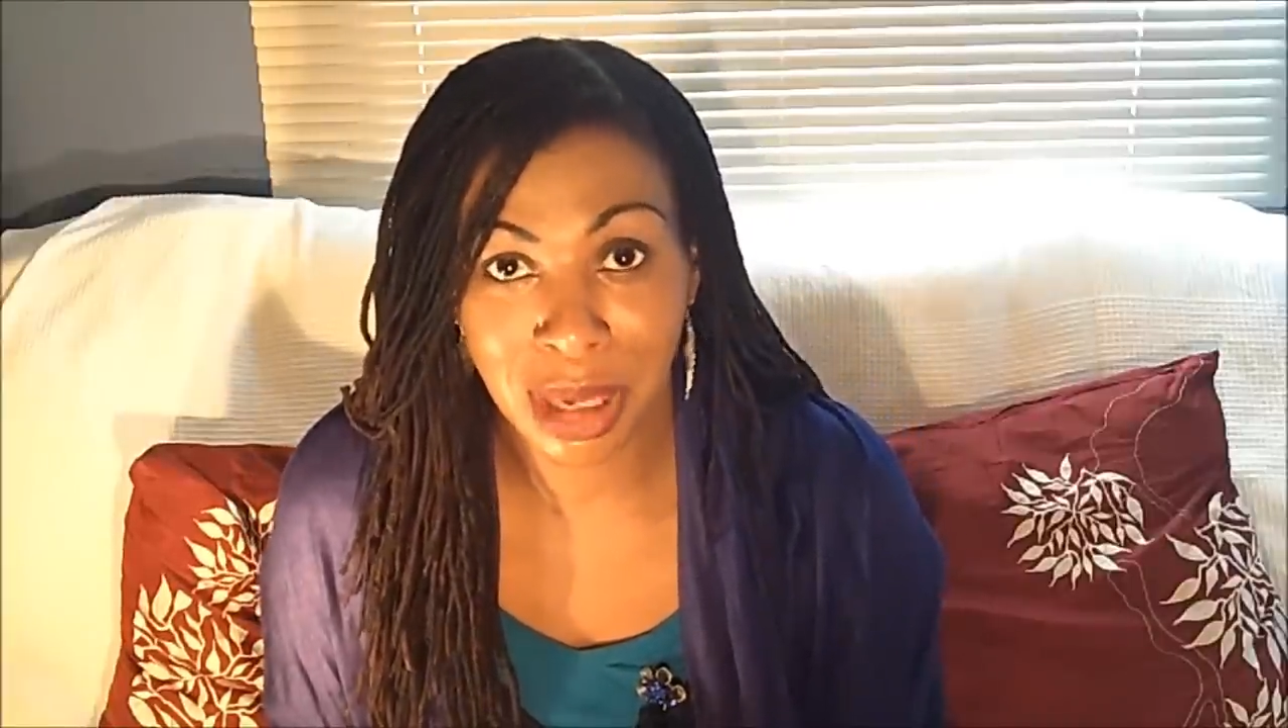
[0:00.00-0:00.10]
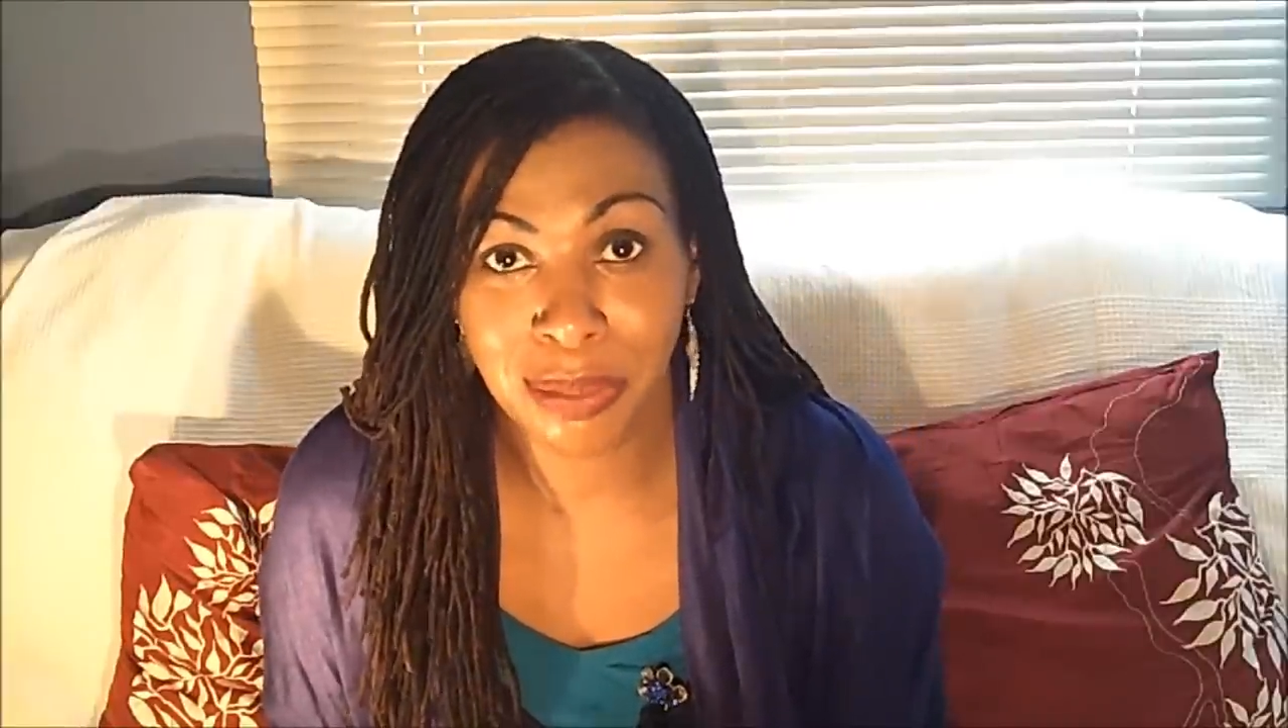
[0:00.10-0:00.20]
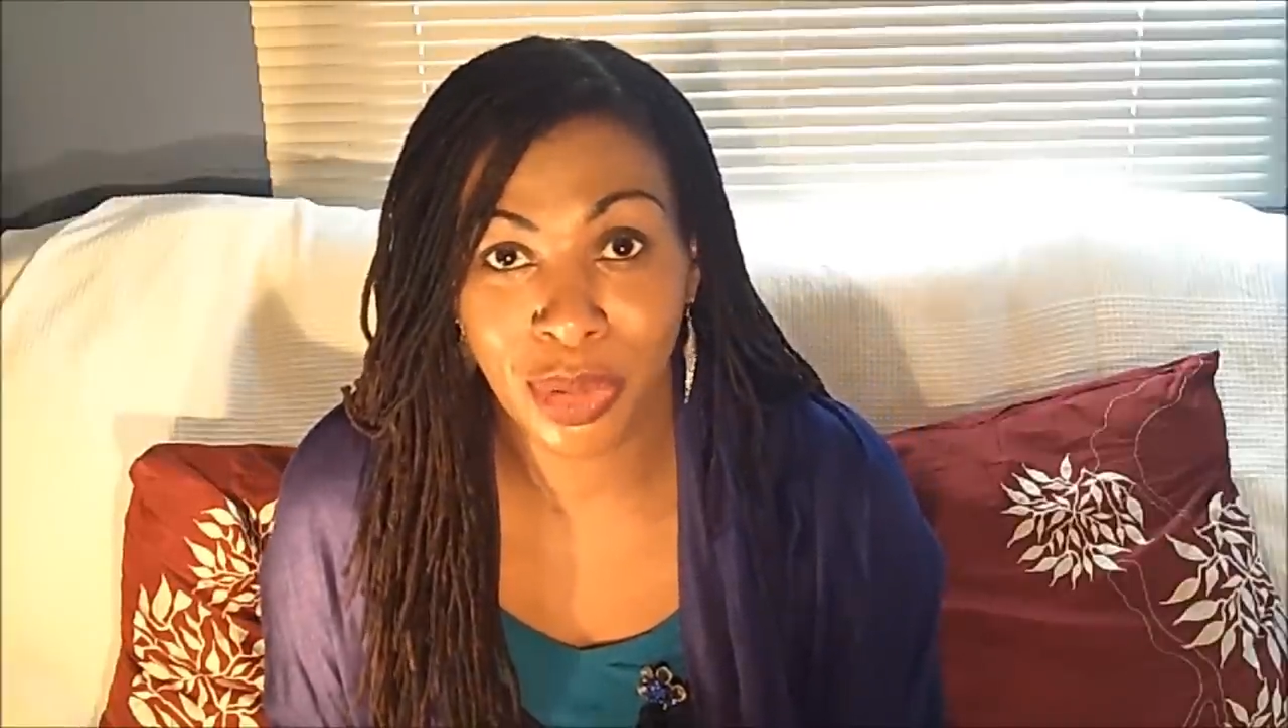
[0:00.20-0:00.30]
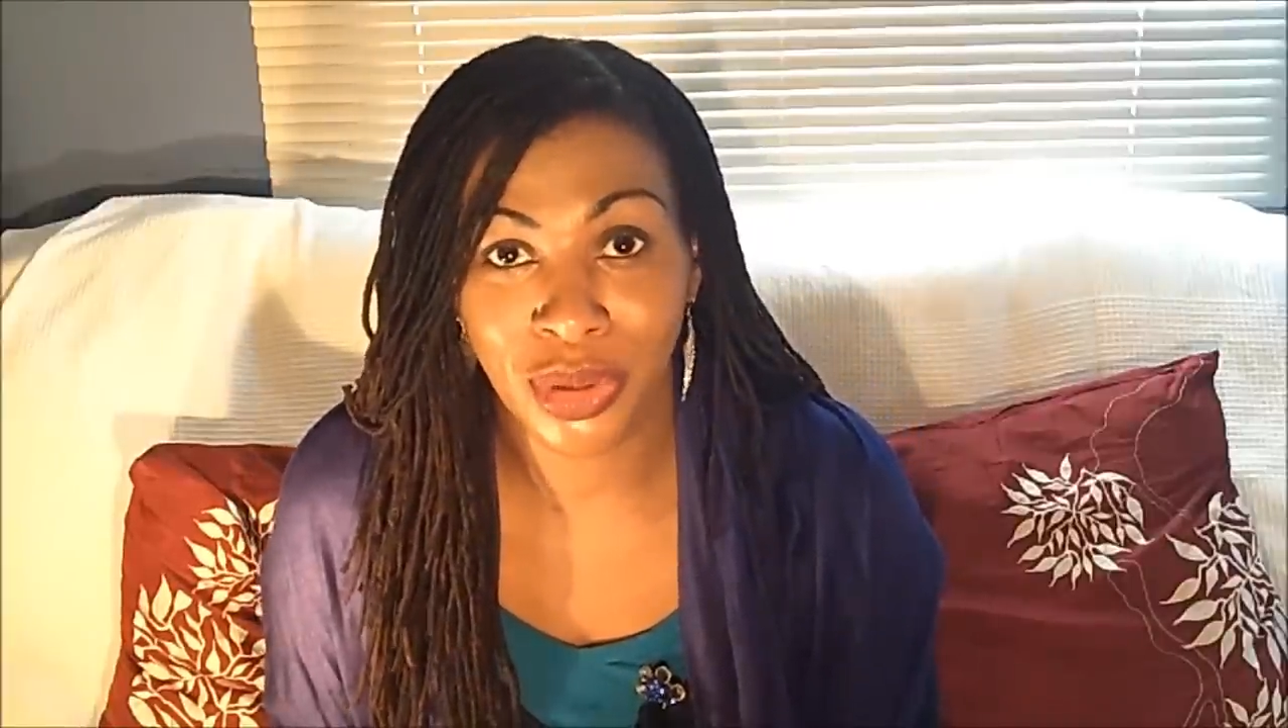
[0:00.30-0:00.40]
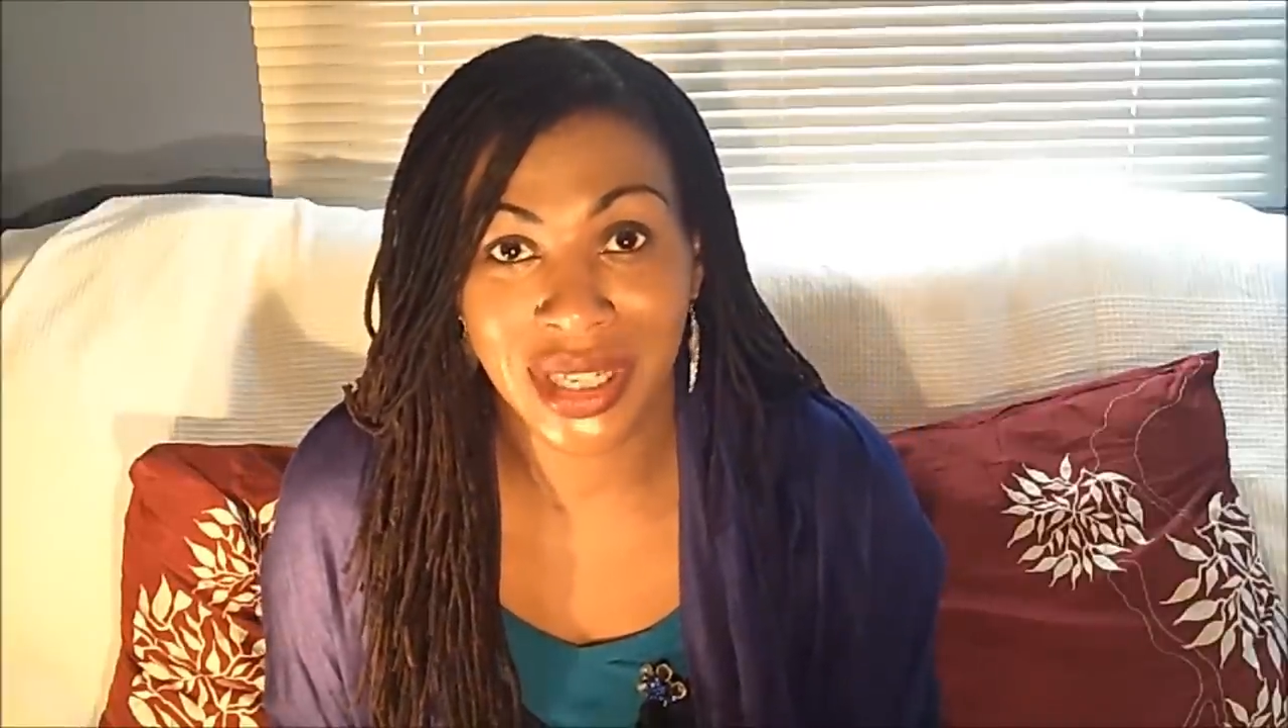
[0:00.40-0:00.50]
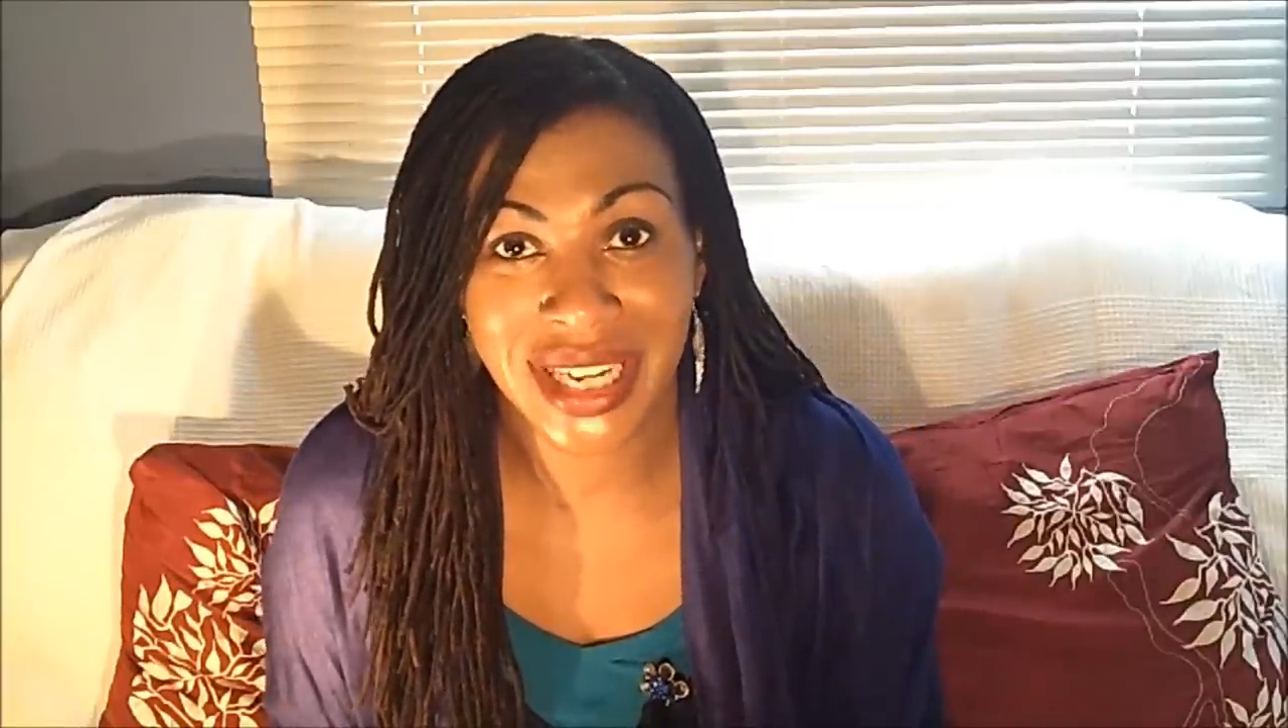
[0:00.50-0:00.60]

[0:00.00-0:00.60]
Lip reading: my book,